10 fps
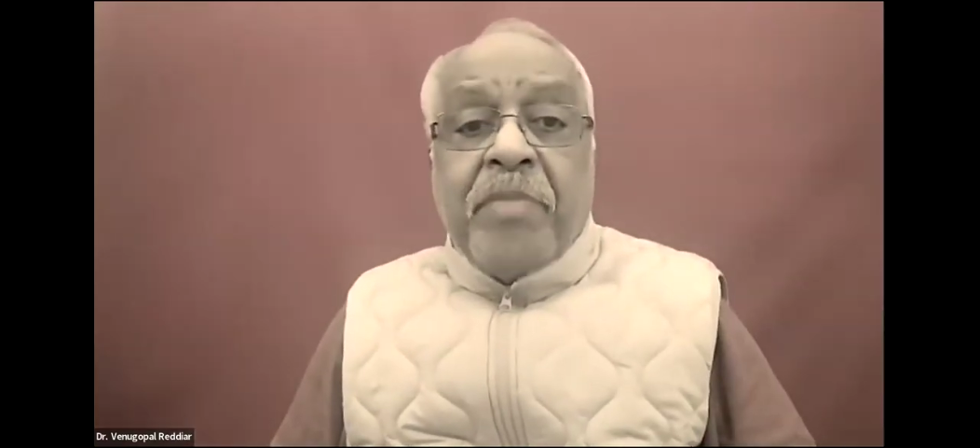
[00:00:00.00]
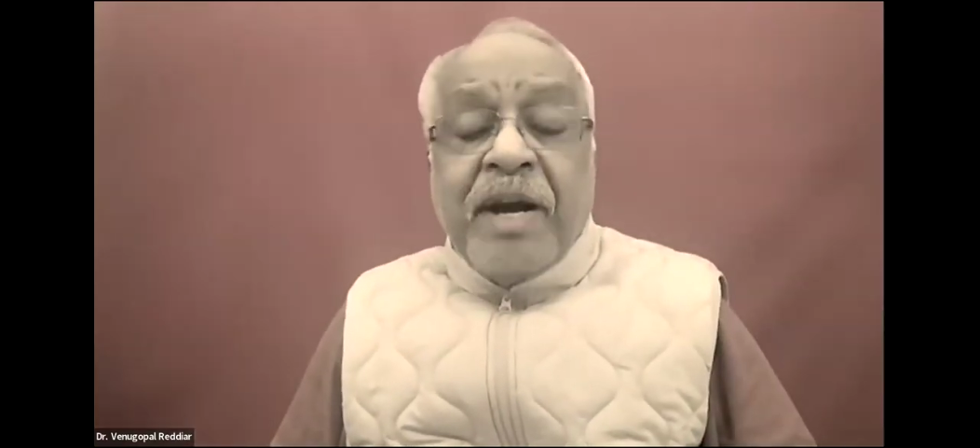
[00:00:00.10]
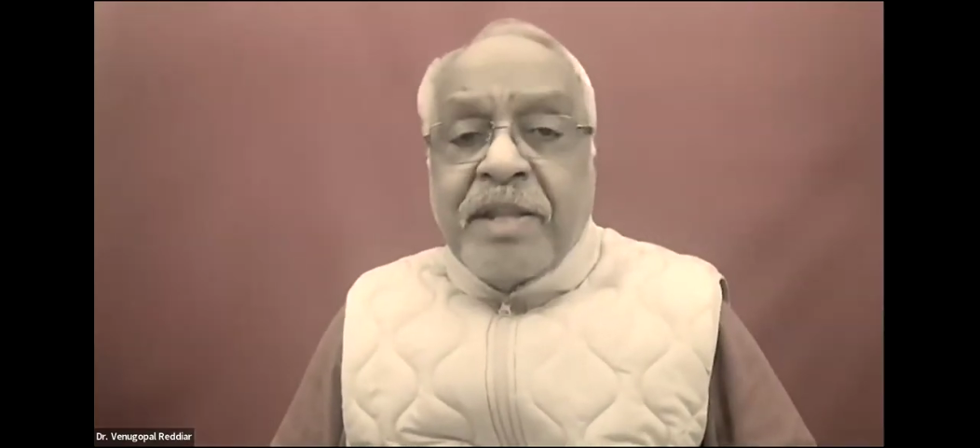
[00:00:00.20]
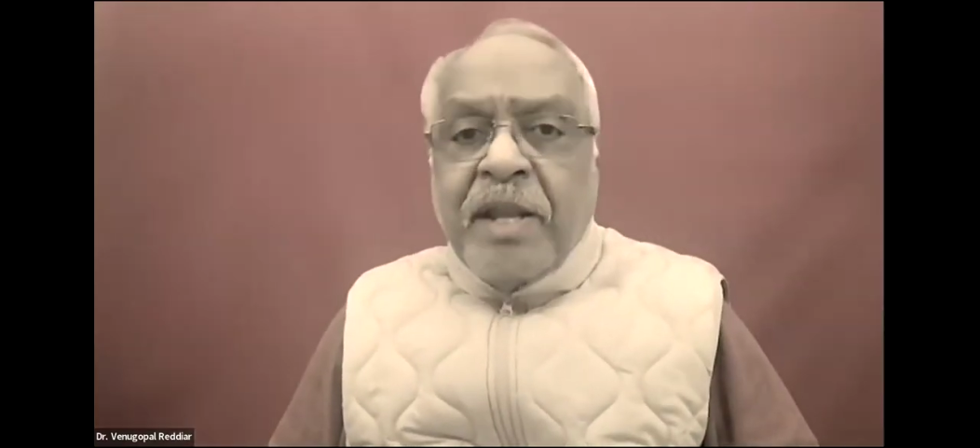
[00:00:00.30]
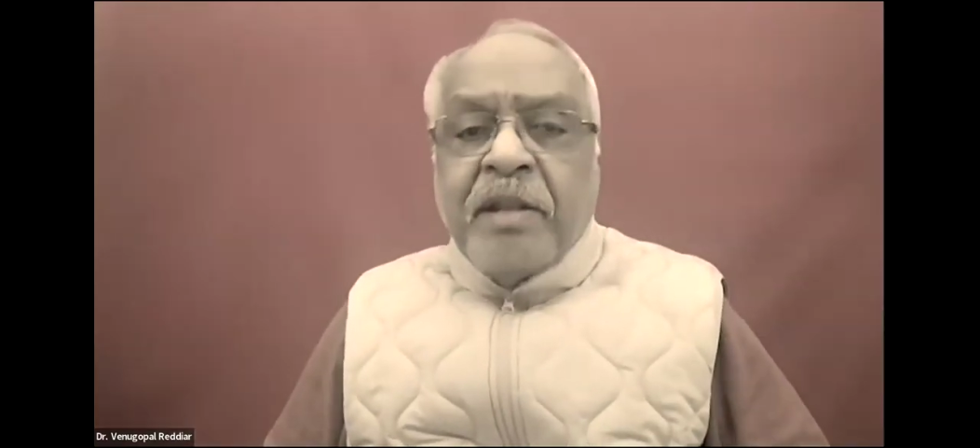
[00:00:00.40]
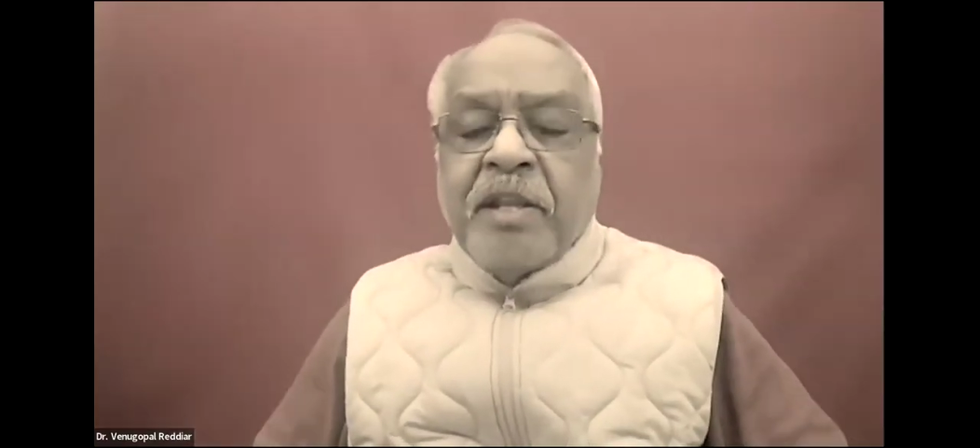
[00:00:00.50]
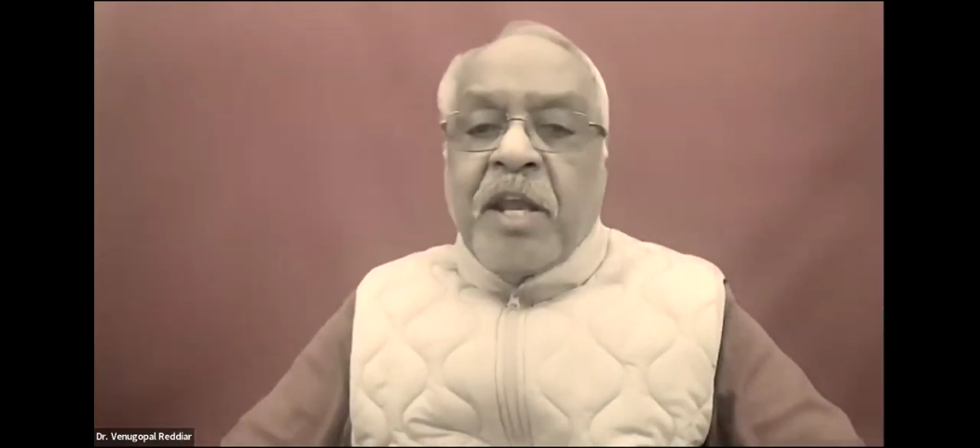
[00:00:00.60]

By then,